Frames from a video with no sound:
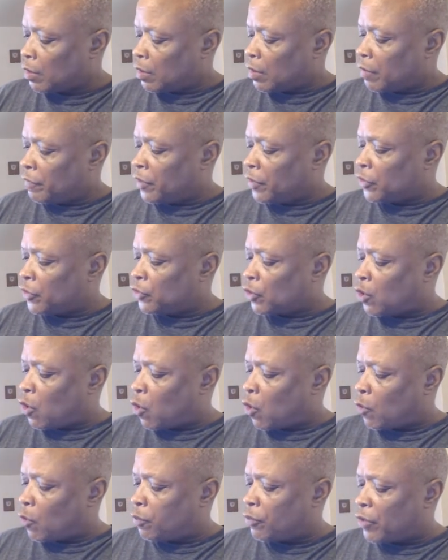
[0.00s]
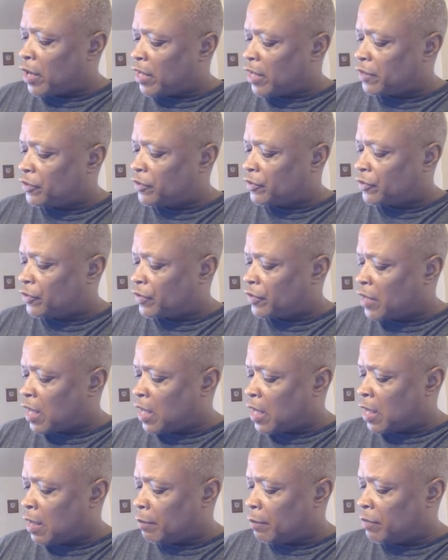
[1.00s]
these are cold press
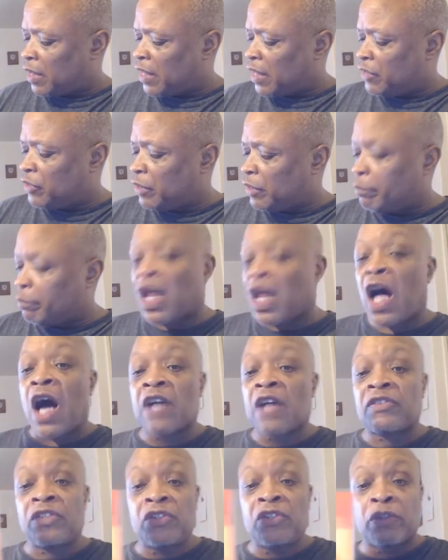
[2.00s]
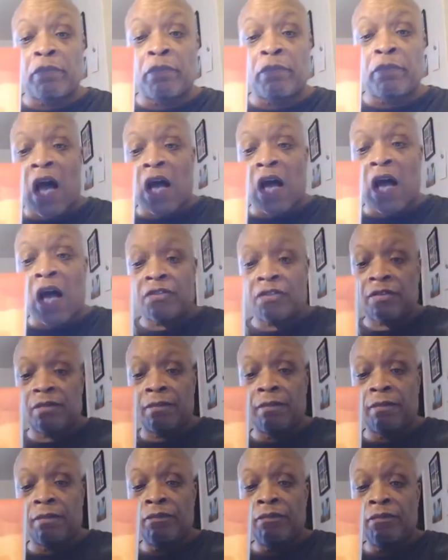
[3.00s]
easy blocks. These are blocks.
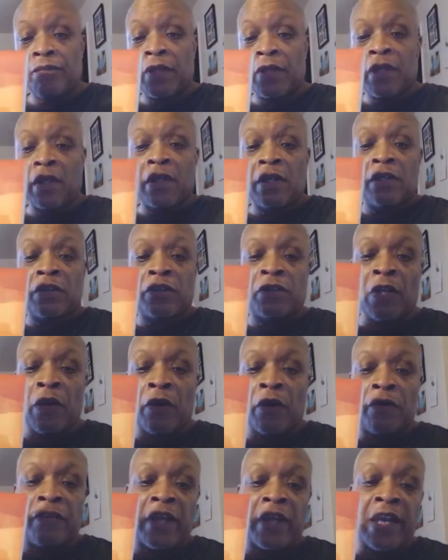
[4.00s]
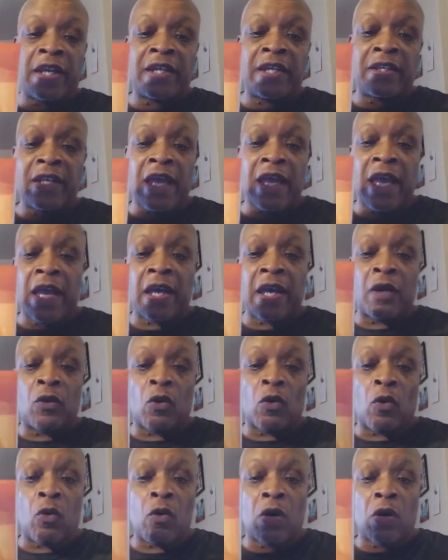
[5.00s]
So they can
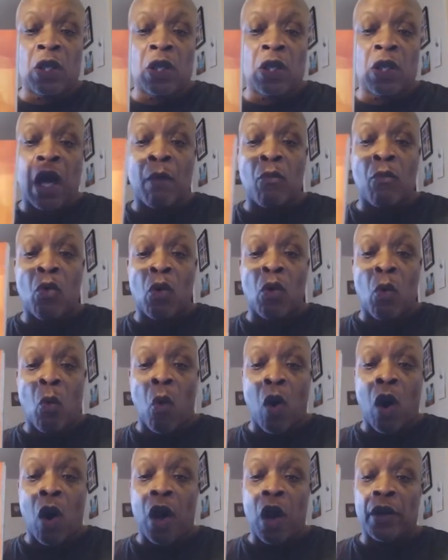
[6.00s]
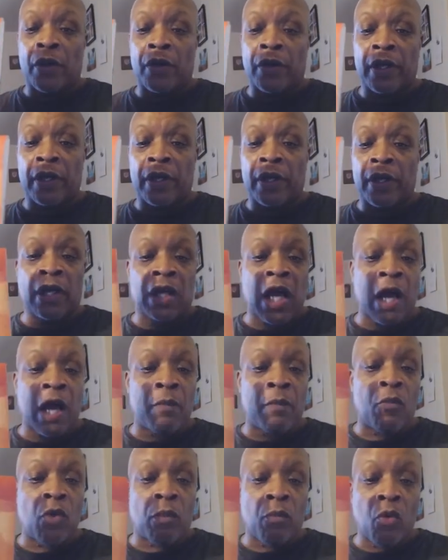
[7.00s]
handle a lot more water and a
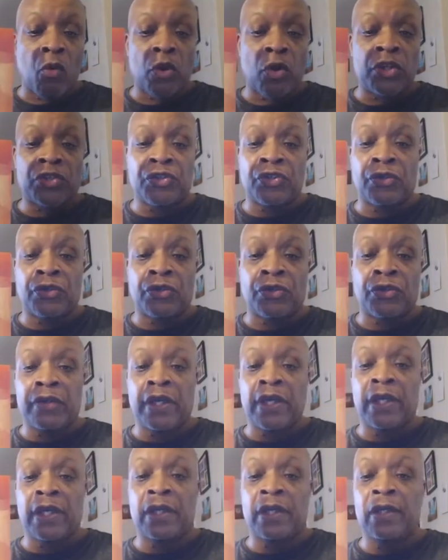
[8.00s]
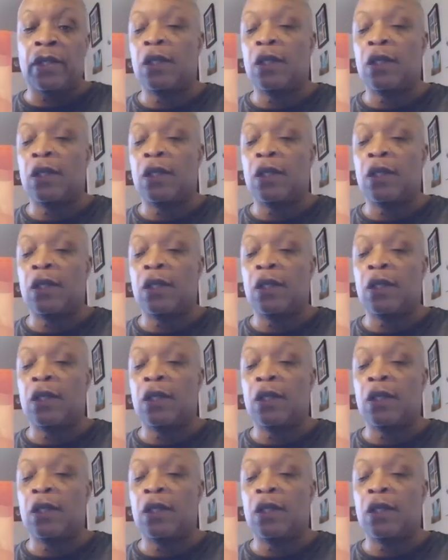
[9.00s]
lot more moisture than